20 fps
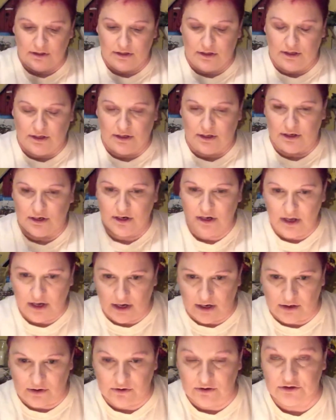Then
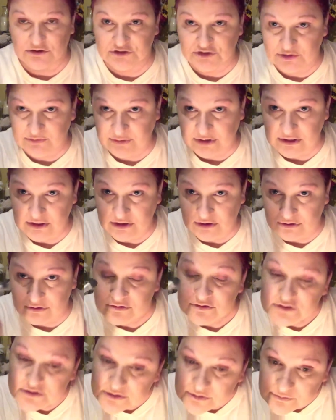I contour my
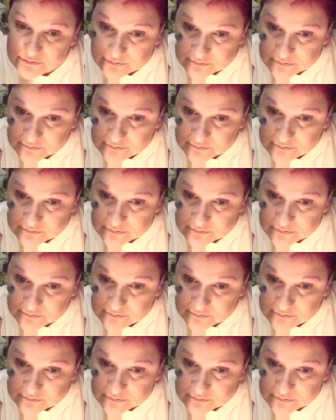nose,